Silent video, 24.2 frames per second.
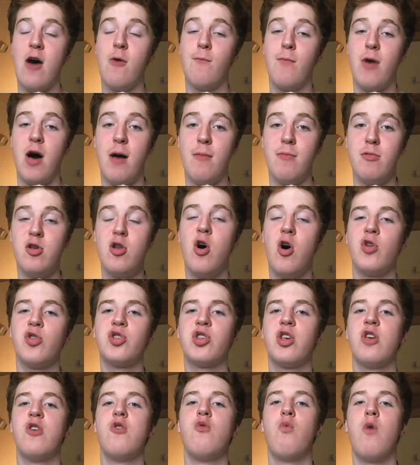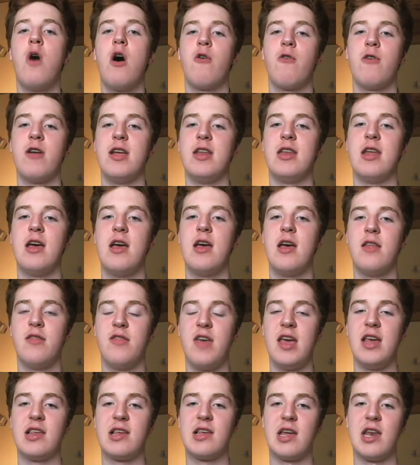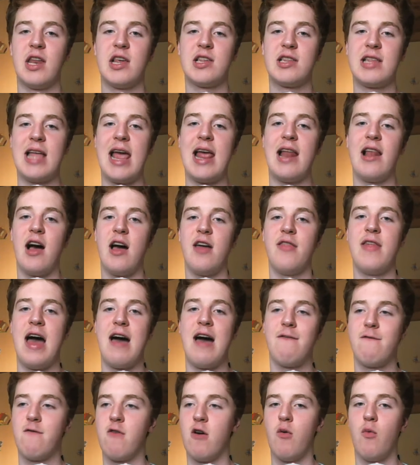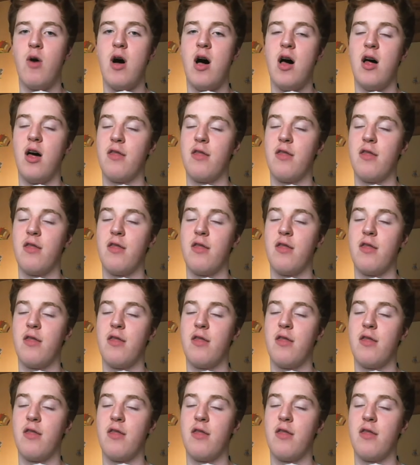but I'm not too worried that he's going to stay like that for a while.